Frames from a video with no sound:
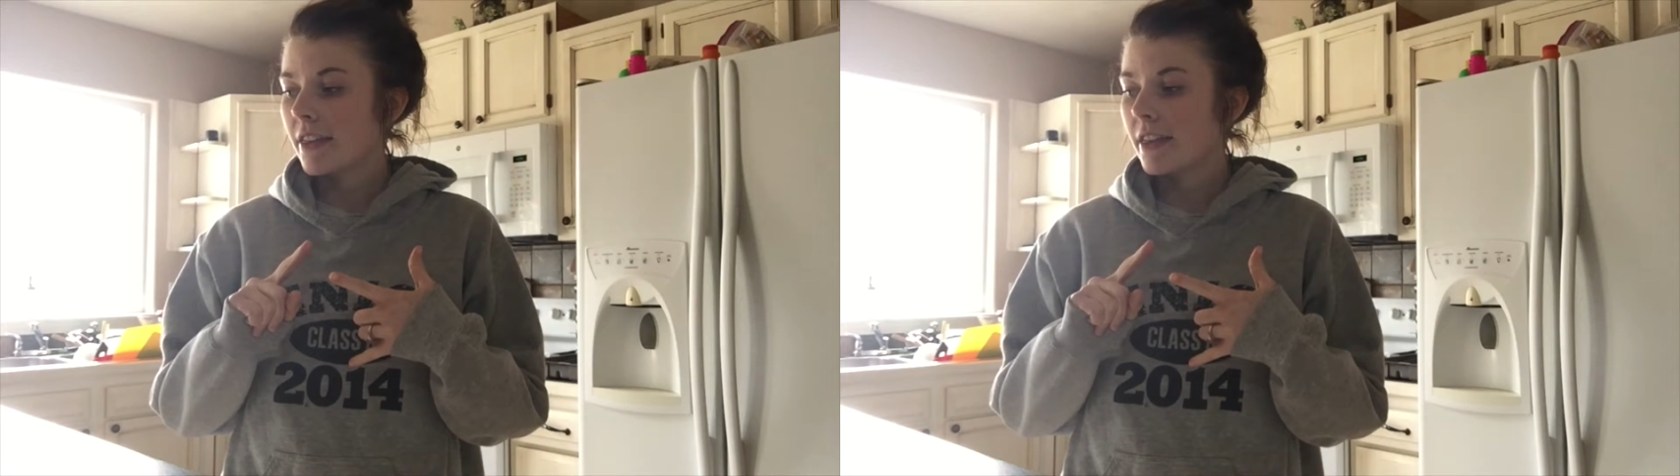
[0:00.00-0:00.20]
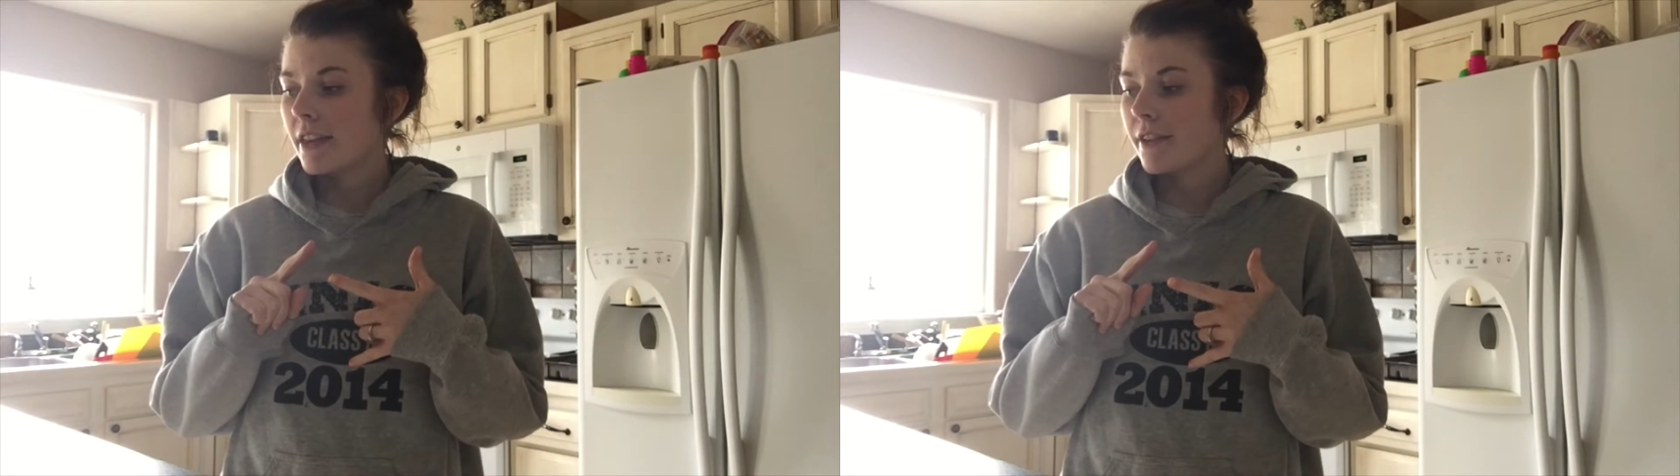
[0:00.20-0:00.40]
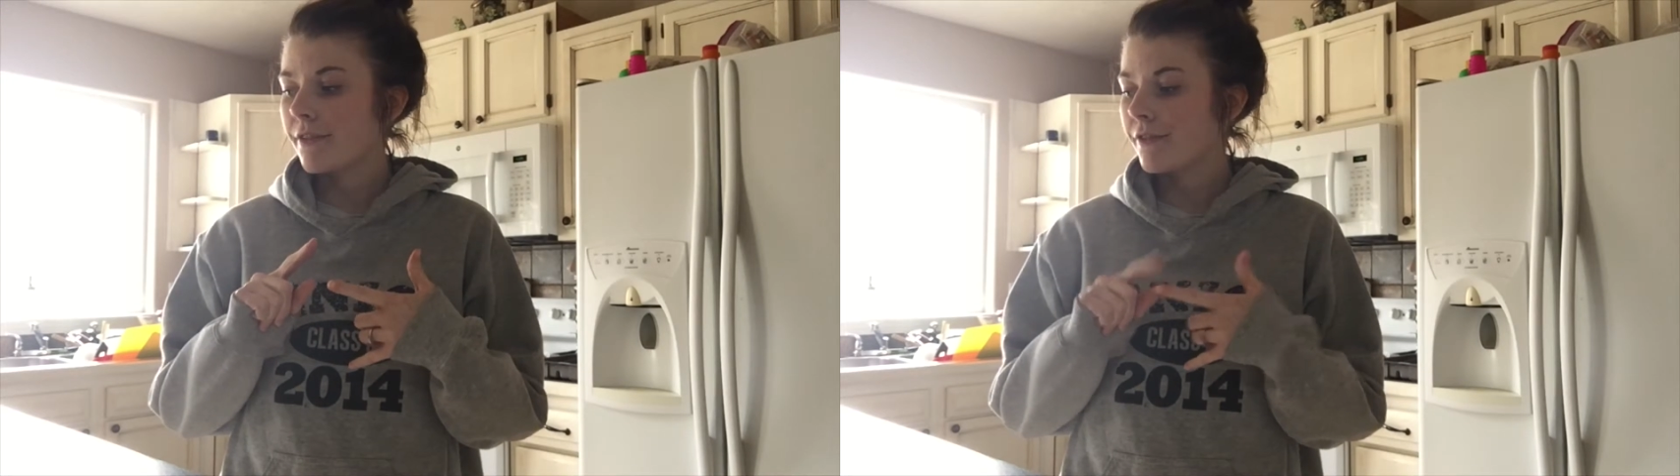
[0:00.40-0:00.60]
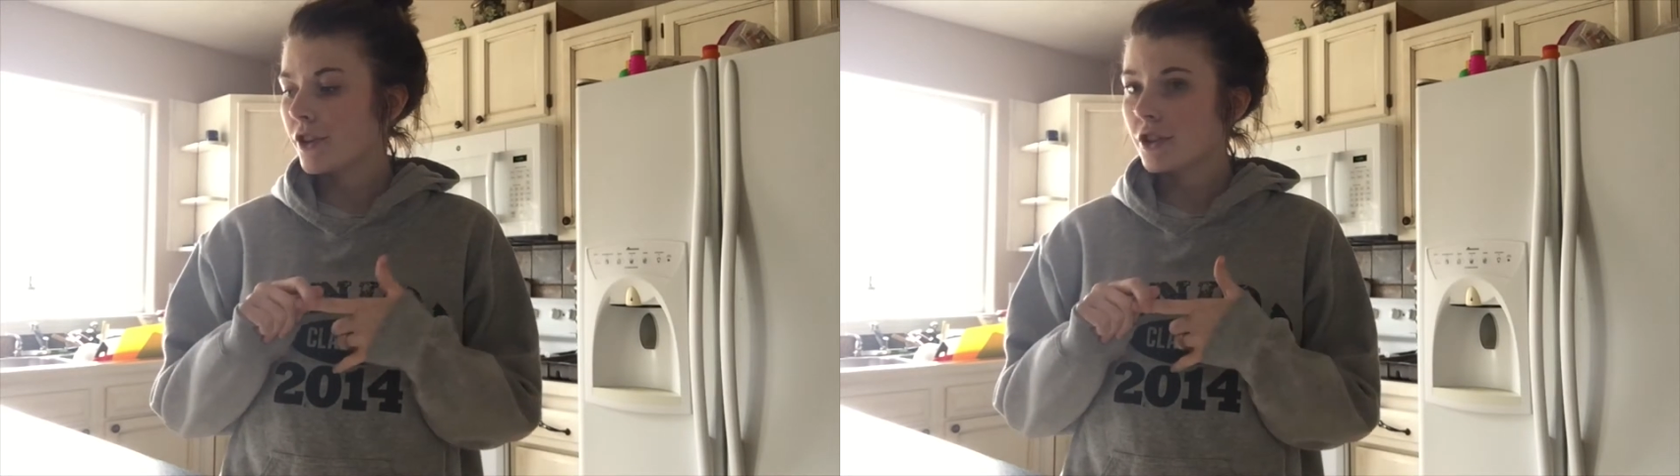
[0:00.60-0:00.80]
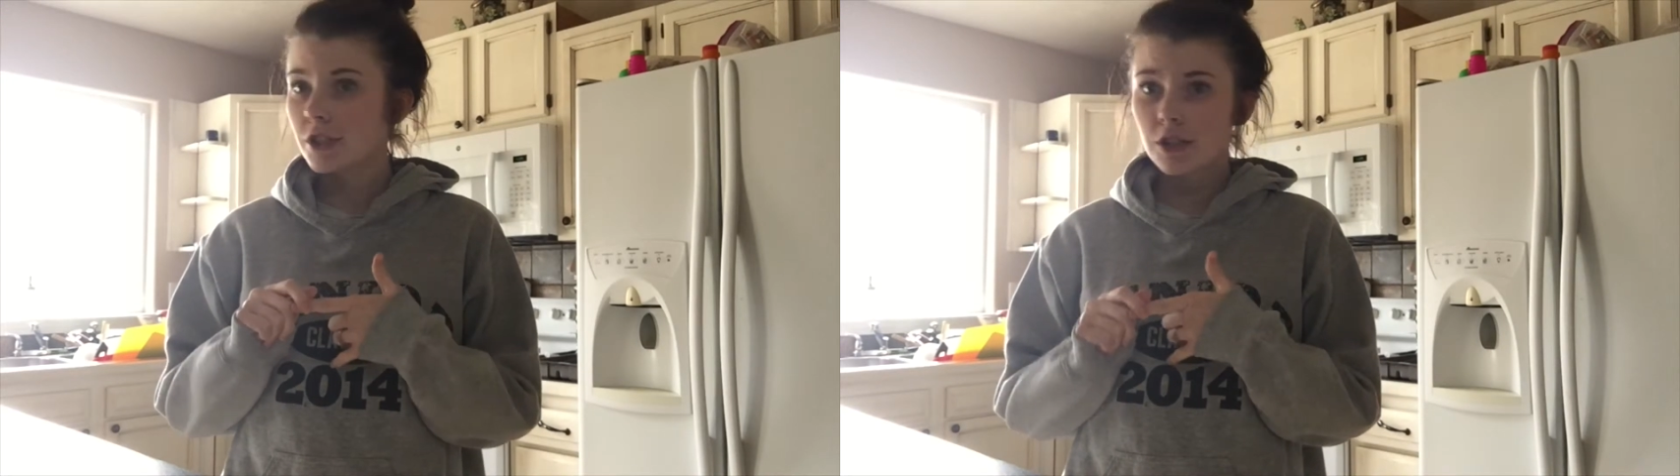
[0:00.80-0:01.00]
the
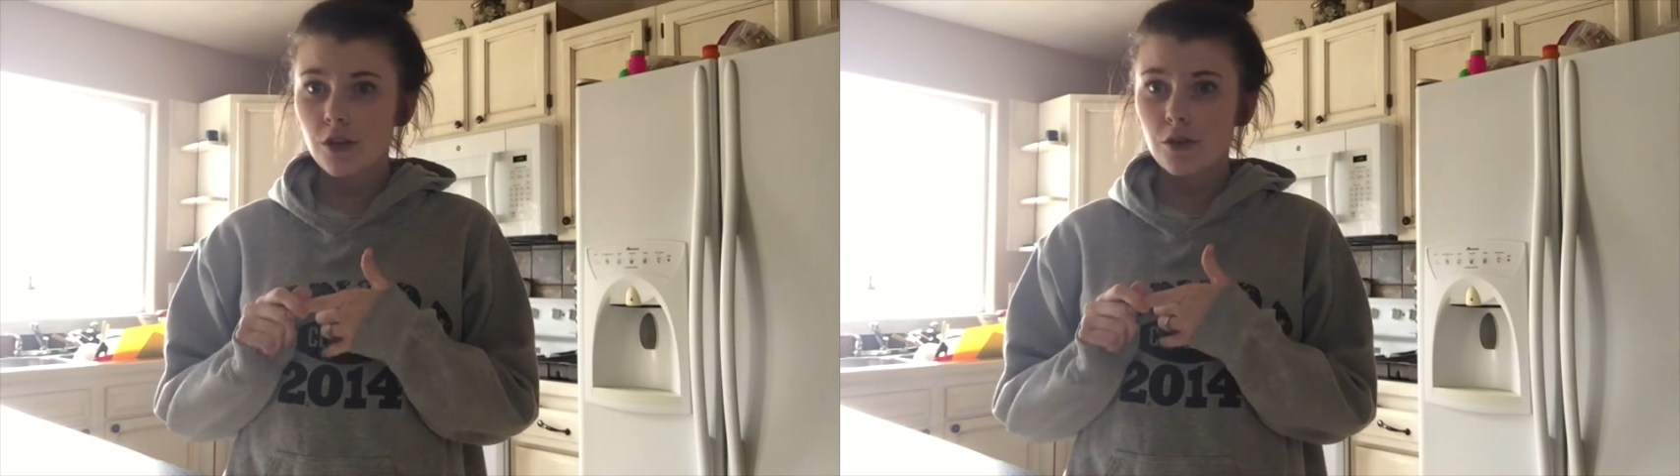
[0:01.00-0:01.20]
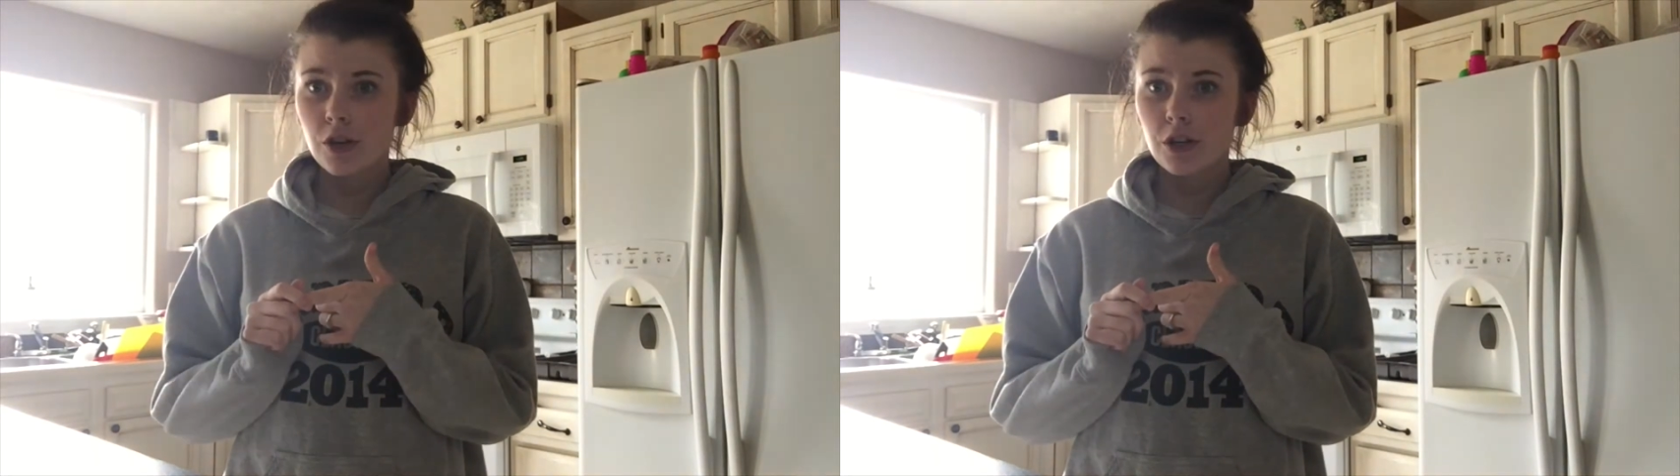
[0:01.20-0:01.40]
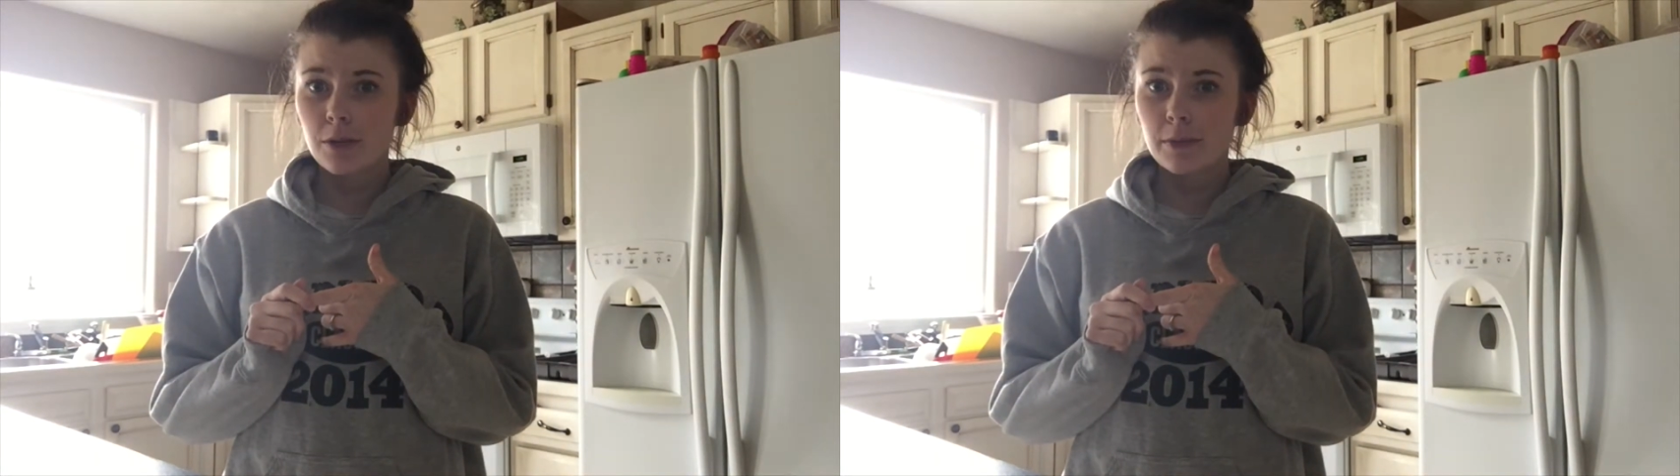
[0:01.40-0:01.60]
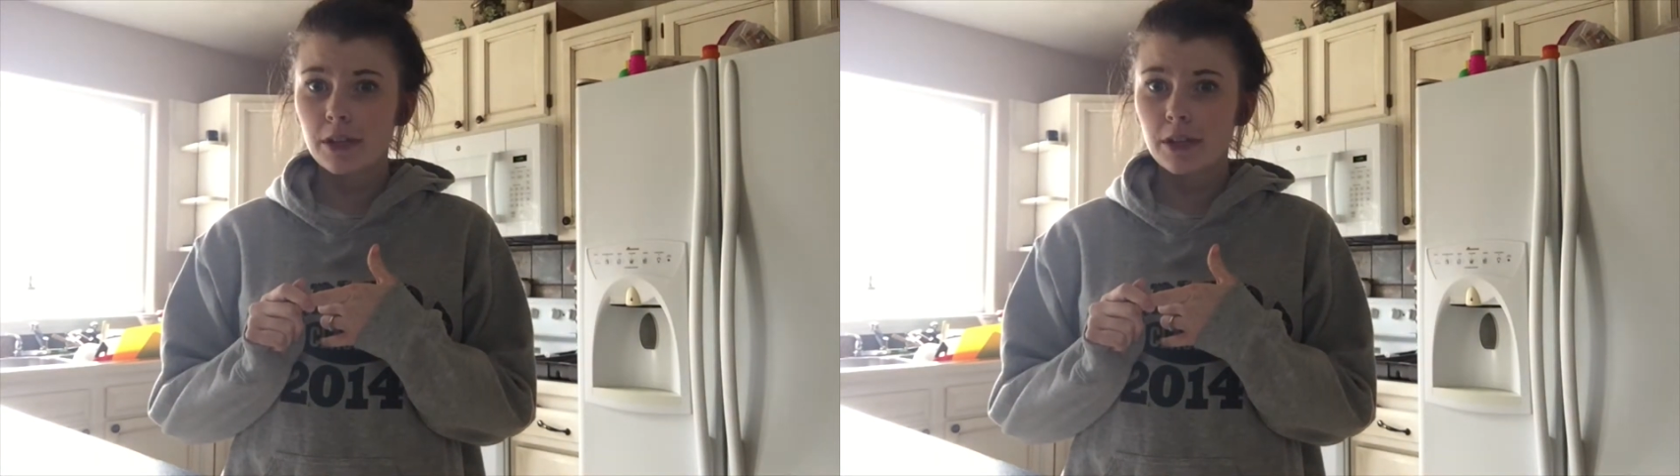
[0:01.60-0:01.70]
first slow cooker meal